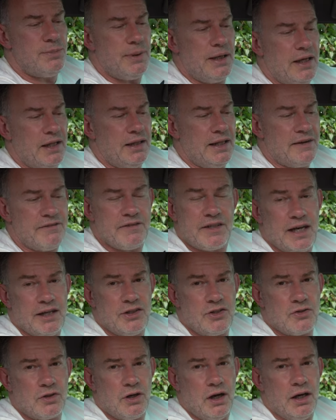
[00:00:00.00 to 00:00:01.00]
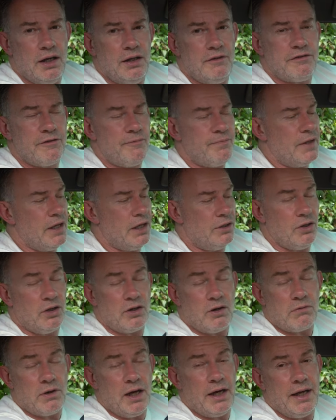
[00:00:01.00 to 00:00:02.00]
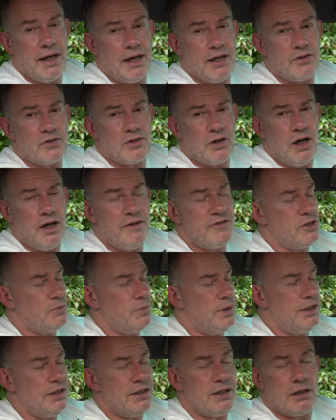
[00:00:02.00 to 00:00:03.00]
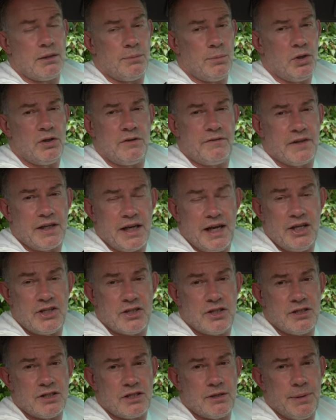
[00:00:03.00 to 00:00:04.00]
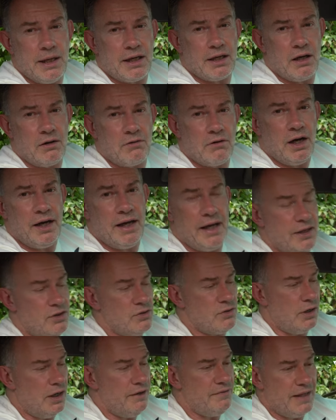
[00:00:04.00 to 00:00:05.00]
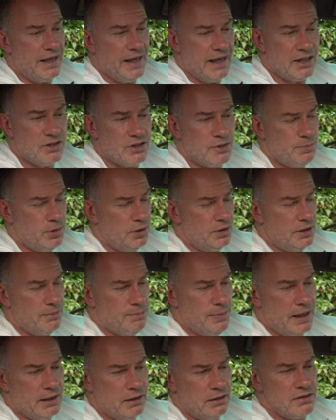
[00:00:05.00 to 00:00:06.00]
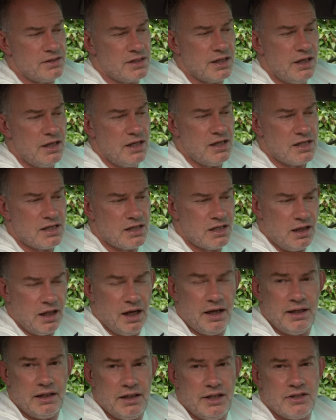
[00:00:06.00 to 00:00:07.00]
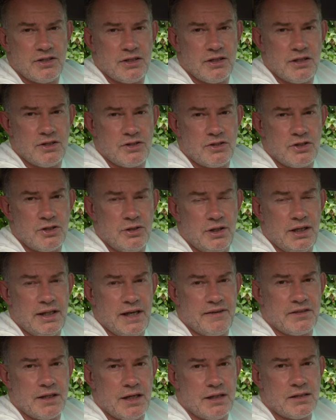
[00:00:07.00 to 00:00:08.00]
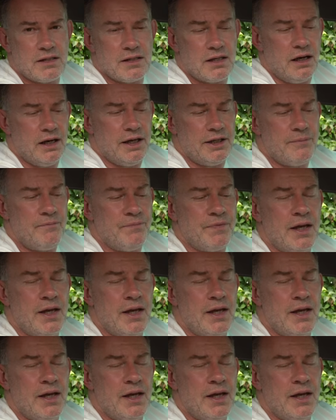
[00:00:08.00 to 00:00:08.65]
be a left-hand drive and not a right-hand drive so when they did the modifications to make it a right-hand drive they had to put the pedals slightly to the, to the left-hand side.